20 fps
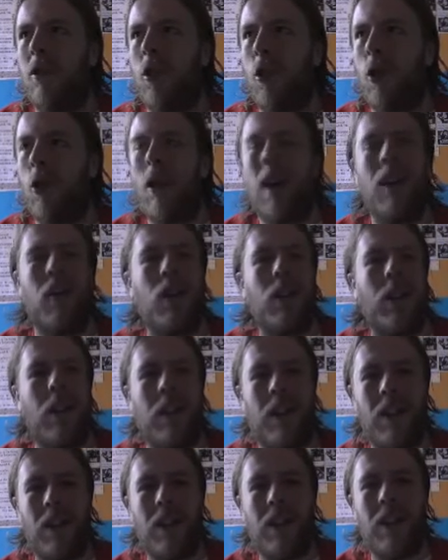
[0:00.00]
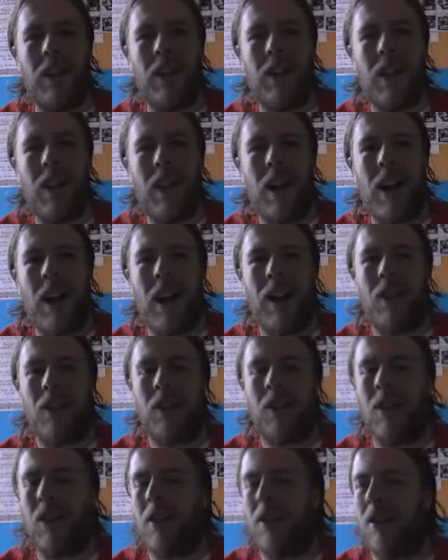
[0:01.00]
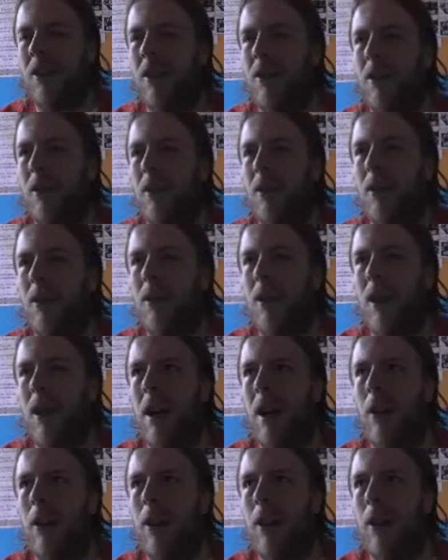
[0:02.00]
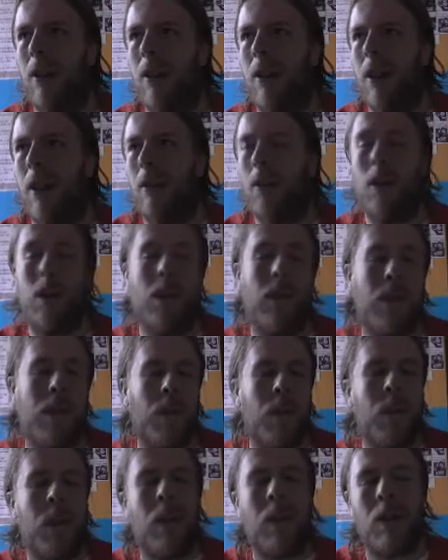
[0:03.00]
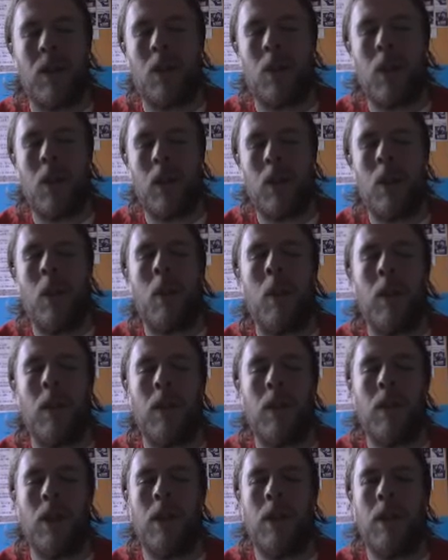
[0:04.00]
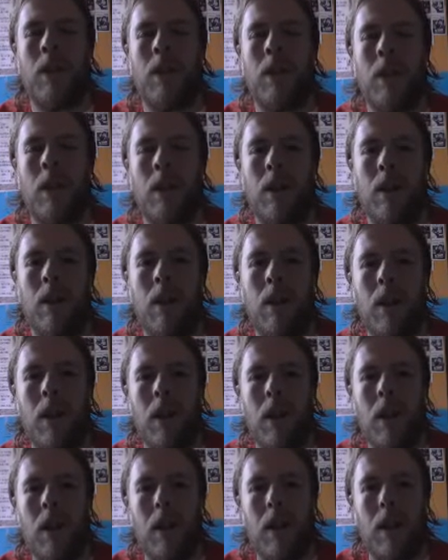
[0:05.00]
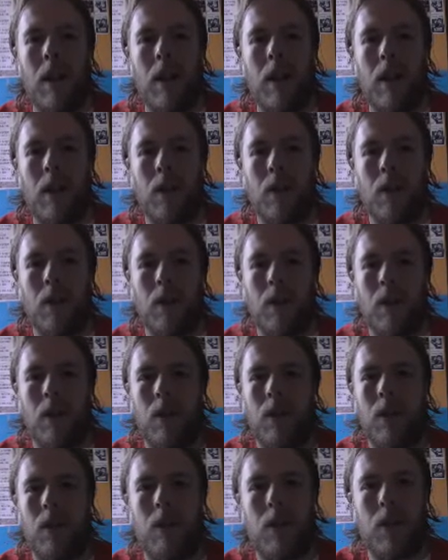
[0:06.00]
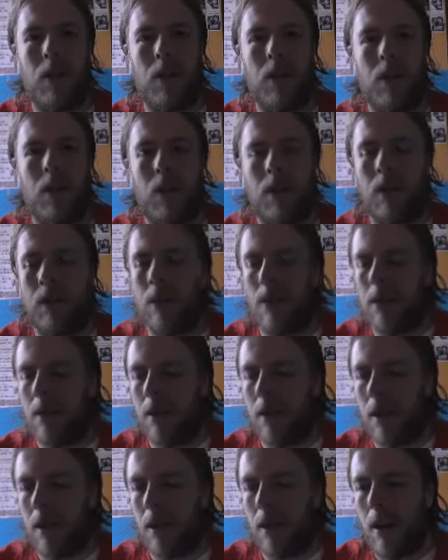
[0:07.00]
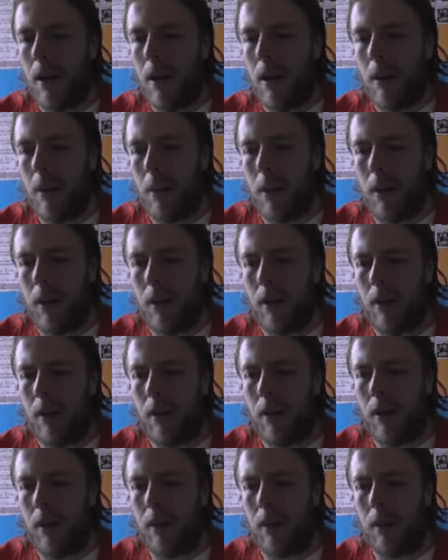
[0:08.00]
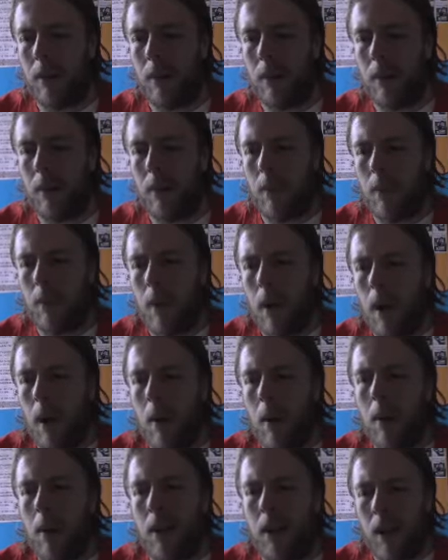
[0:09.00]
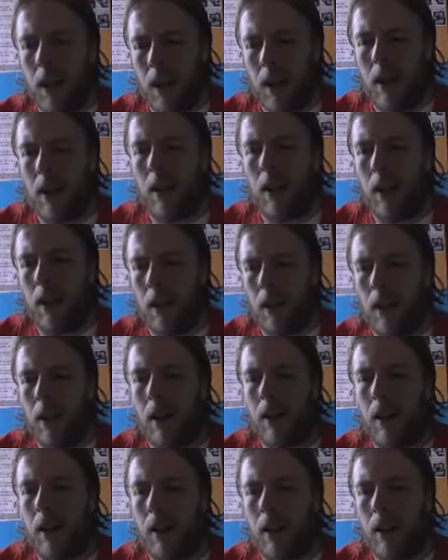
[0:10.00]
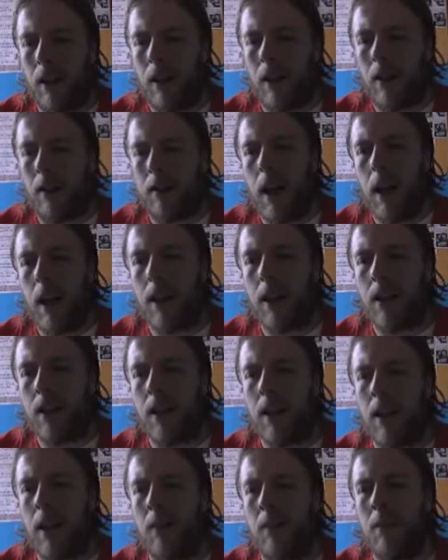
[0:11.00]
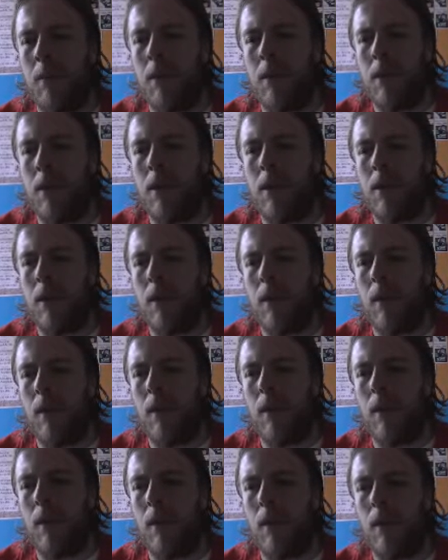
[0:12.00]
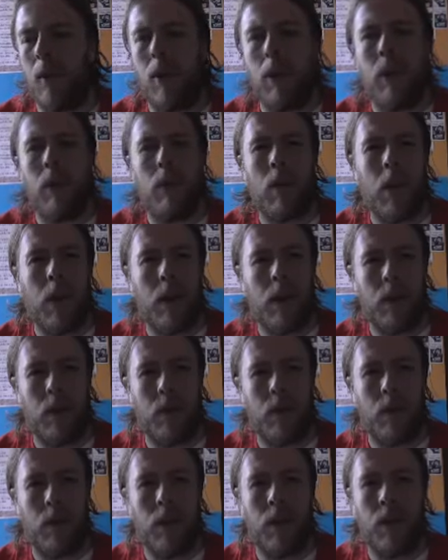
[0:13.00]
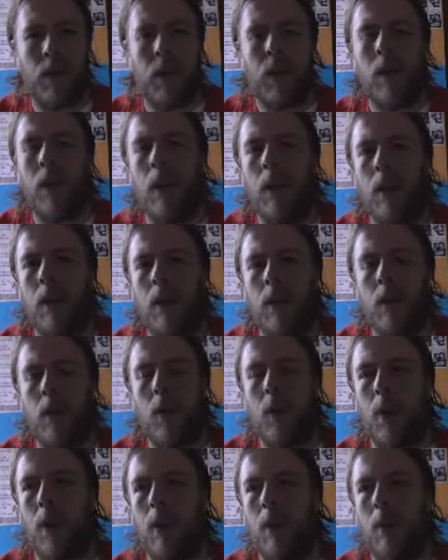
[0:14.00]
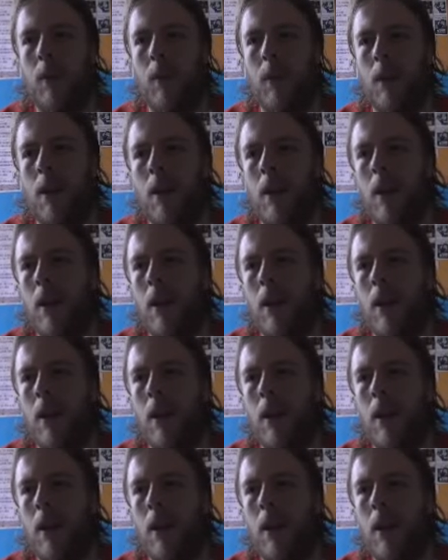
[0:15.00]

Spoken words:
tragic edge to how he goes out, which is something that's quite common in Doctor Who regenerations, but particularly I think it seems very right and very fitting for him.